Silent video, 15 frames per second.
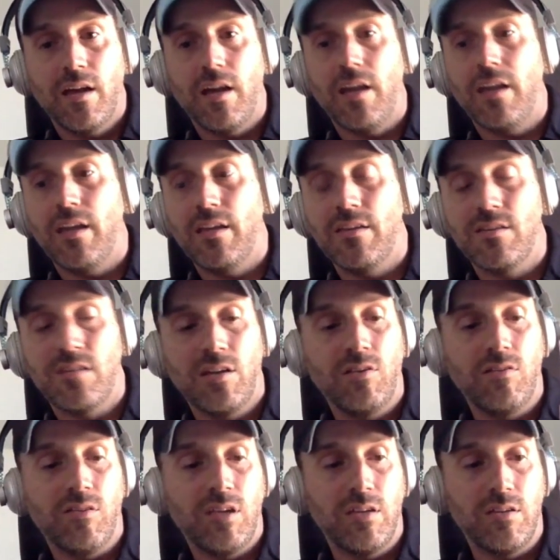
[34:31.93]
Uh,
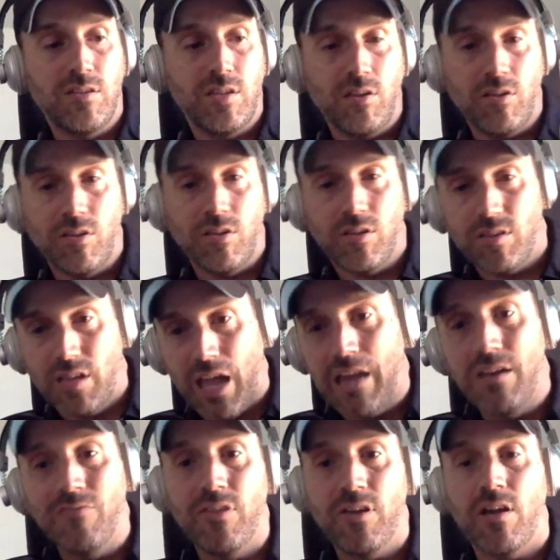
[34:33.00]
until until
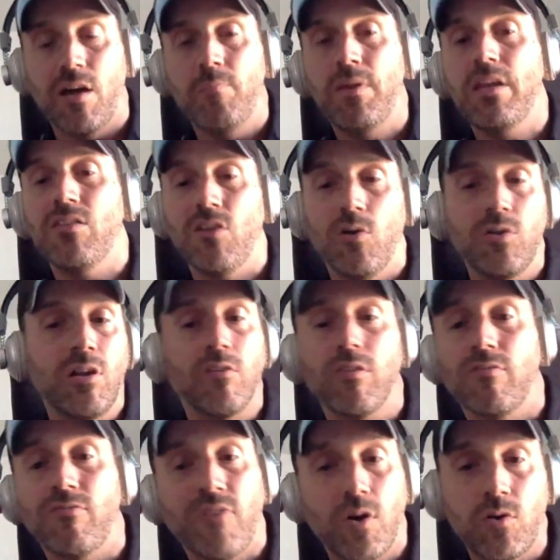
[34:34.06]
end of the company, those
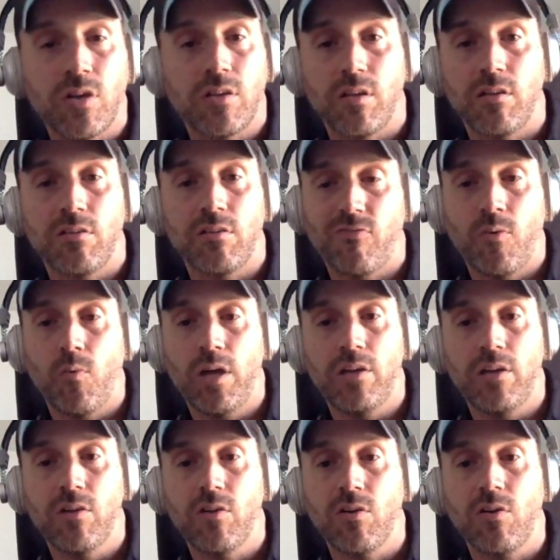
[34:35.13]
are the focuses for
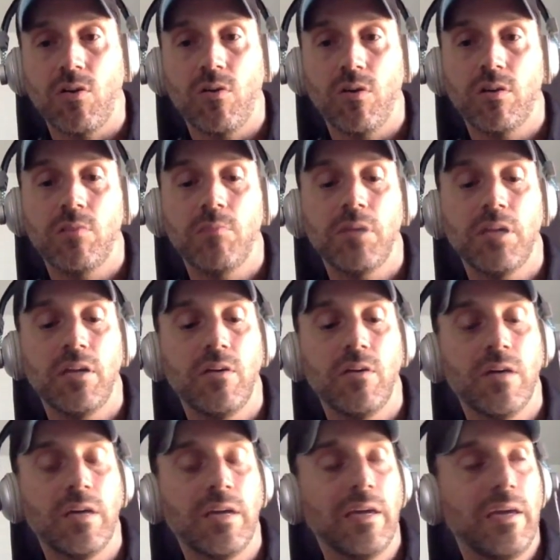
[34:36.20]
what you're going to be
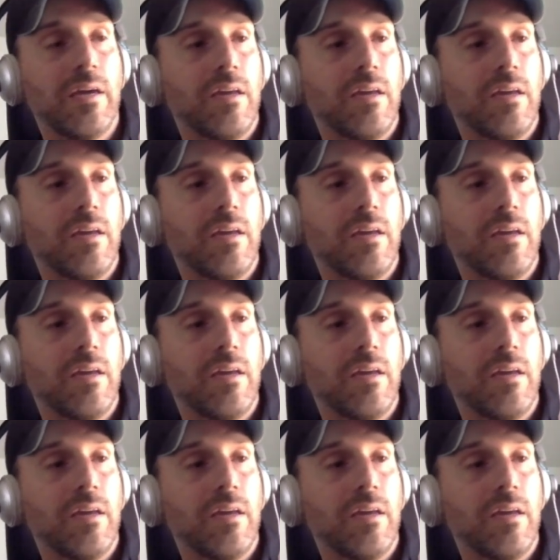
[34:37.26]
doing.